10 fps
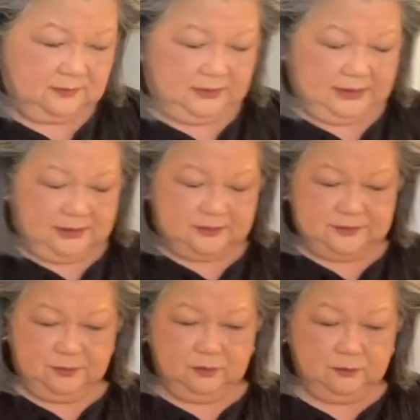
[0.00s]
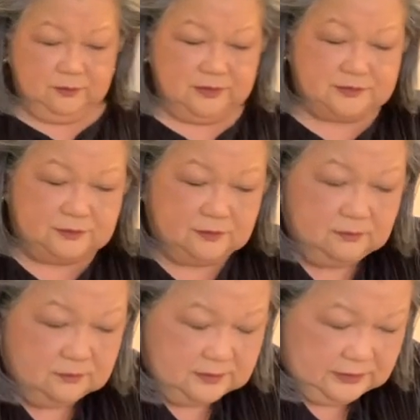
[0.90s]
And what we do
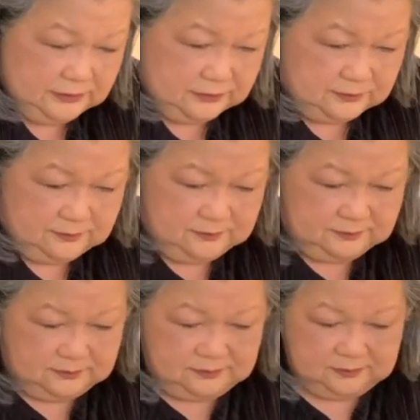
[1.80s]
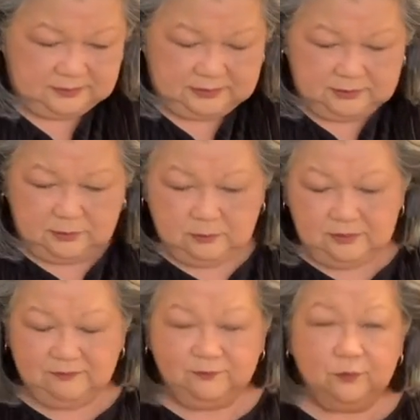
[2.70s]
at home, we
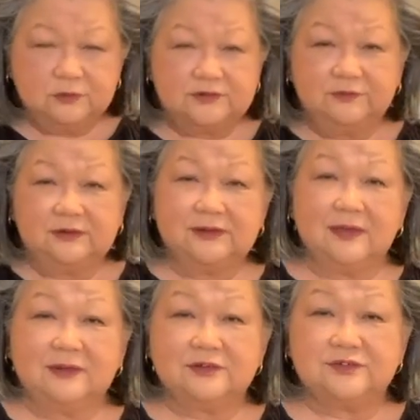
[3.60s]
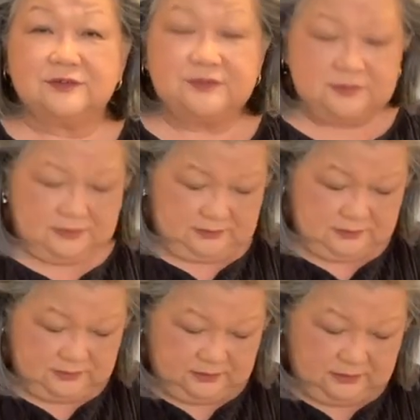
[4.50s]
have 4 different garnishes.
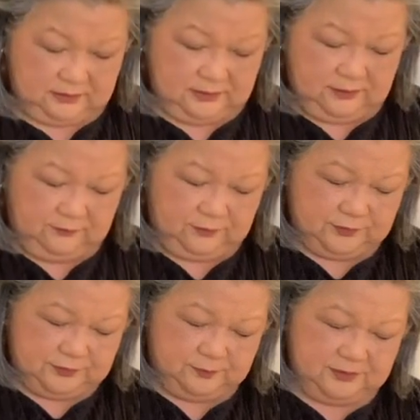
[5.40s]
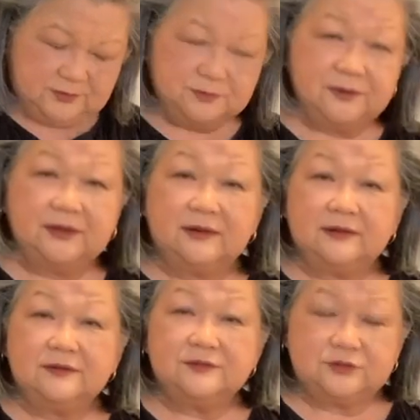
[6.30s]
First, a bit of spring
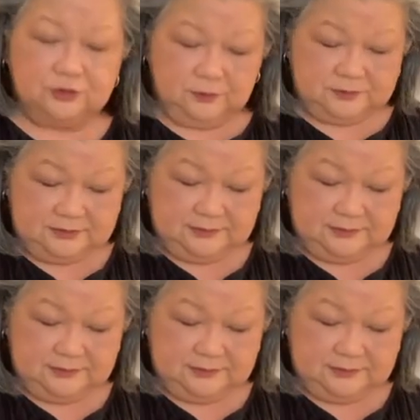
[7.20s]
onions chopped,